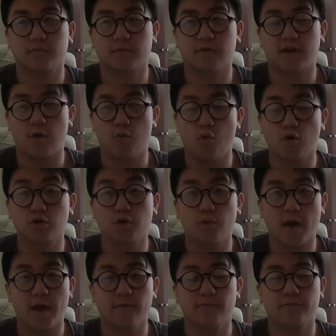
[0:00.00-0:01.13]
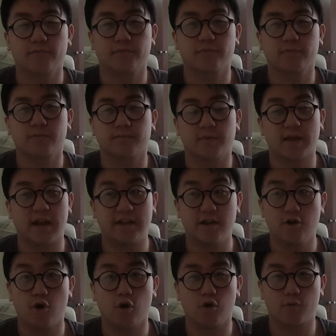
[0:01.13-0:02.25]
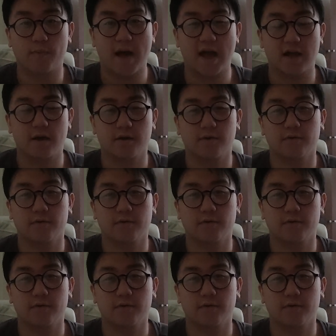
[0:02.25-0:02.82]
and I walked away. I did not look back